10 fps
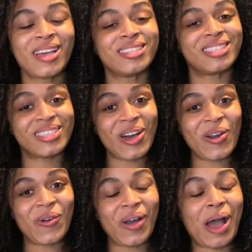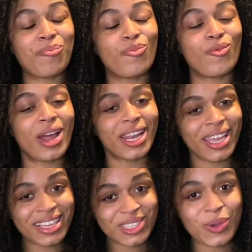So I'm
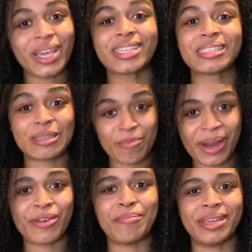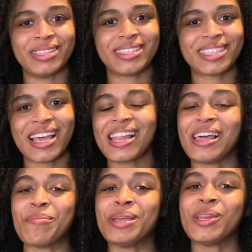ready to experiment.
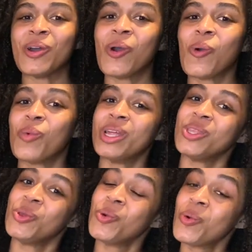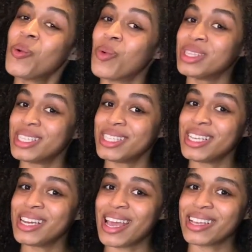Let me know what you want to see
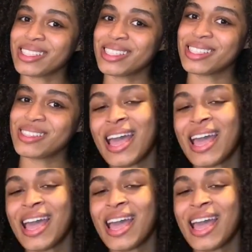next.